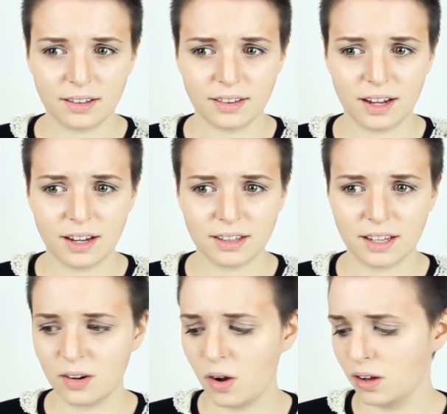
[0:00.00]
they
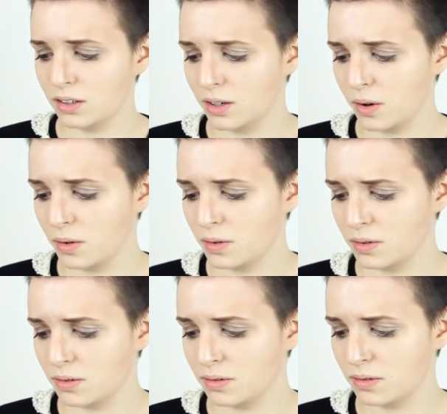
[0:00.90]
they're not, you know,
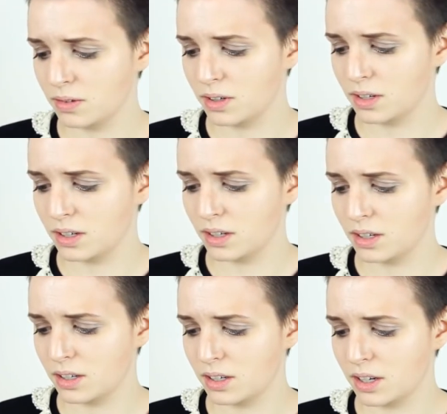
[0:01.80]

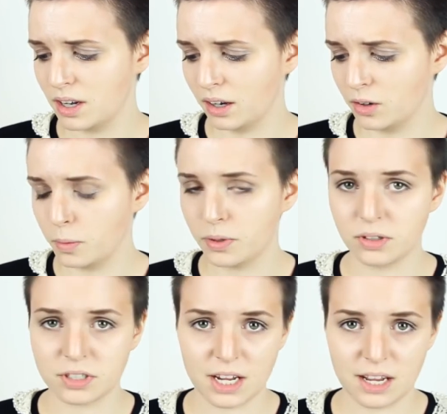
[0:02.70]
cutting open
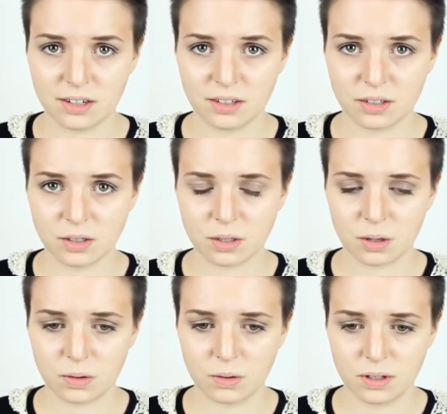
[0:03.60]
your skin. So
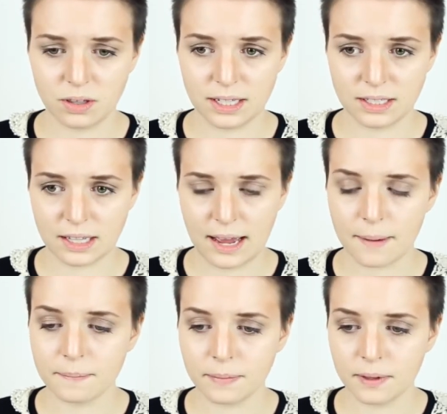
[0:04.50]
there's
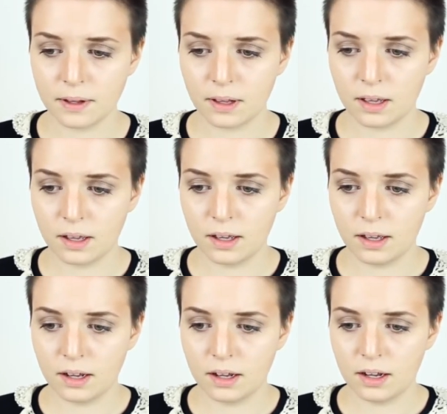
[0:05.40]
that.
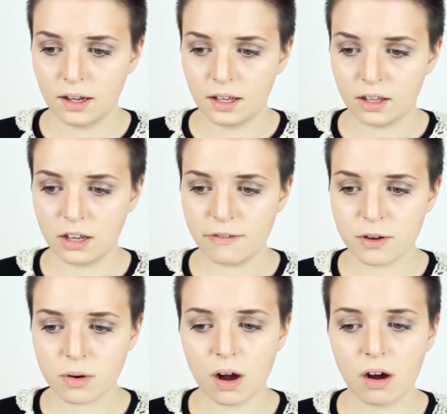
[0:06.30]
If
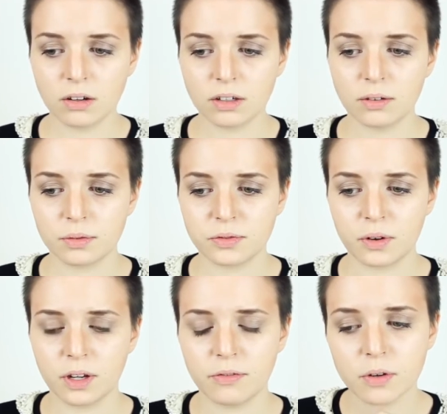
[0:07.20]
you can't
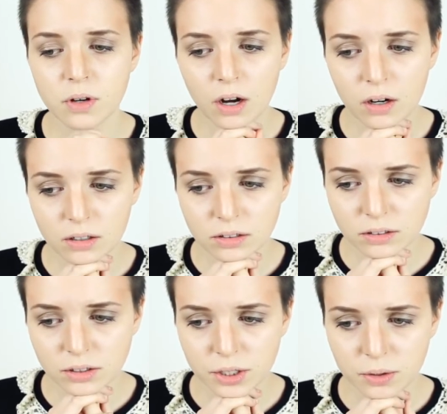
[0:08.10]
if you can't
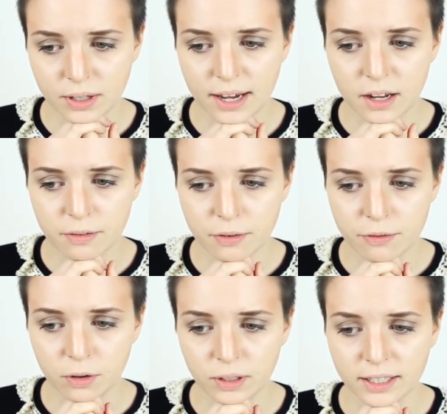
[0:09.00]
do that, if you
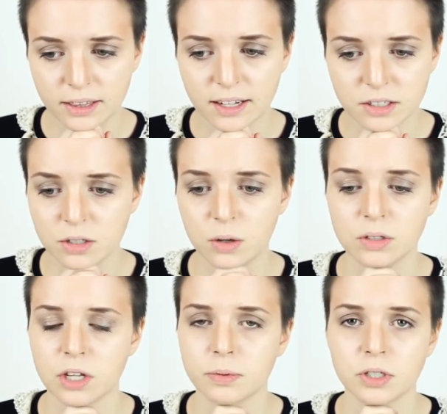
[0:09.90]
feel like that's no
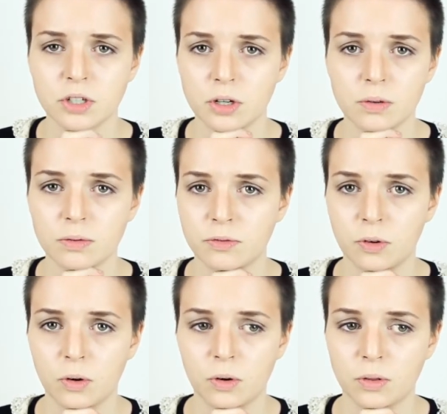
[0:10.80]
substitute
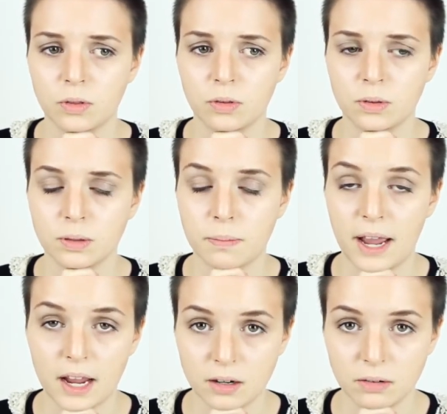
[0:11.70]
for
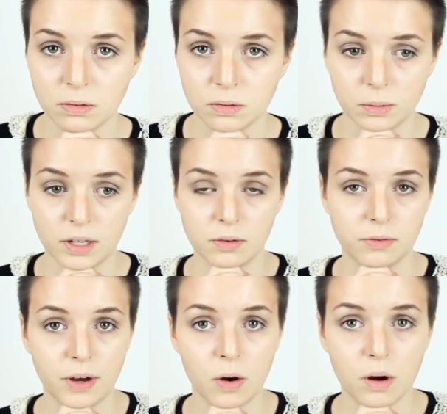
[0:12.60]
pain or the way you
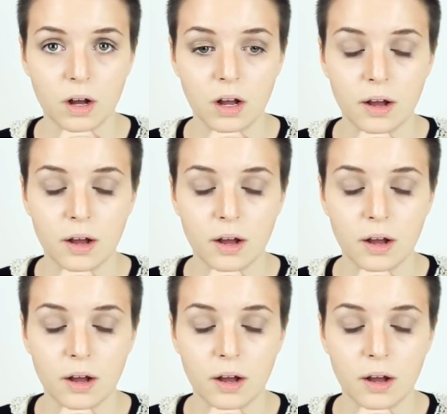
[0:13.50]
felt,